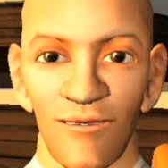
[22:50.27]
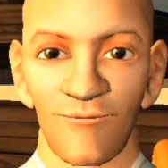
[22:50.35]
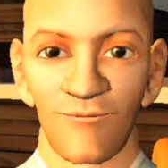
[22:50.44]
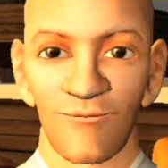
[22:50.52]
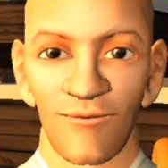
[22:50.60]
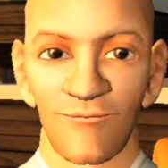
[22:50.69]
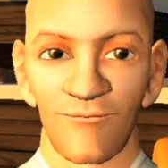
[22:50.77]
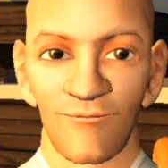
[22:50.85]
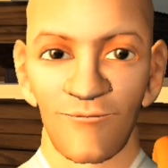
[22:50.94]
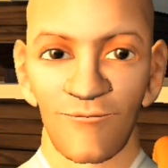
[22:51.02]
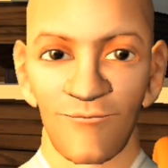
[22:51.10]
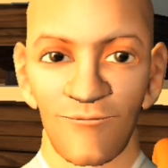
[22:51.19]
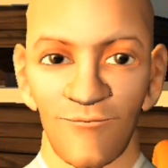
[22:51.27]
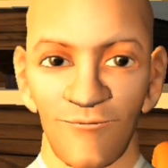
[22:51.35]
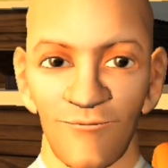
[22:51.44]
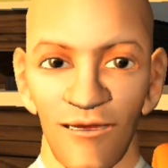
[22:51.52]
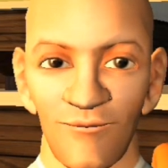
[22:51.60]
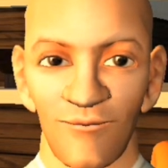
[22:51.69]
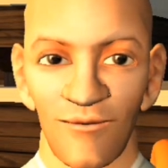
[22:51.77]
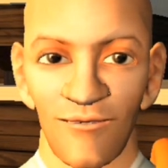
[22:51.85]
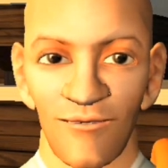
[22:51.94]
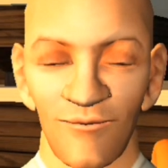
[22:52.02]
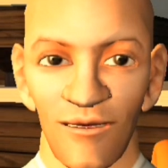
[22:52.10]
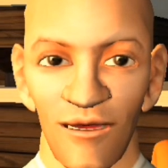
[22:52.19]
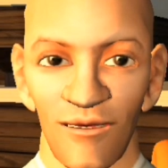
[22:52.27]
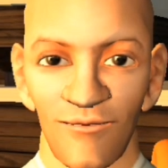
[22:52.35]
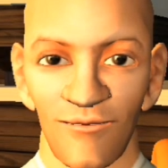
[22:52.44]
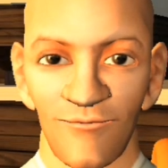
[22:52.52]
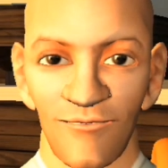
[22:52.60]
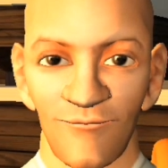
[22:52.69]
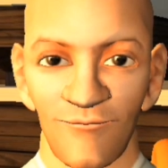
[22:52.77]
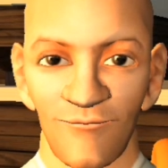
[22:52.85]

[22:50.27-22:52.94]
It's great to have a lot of money,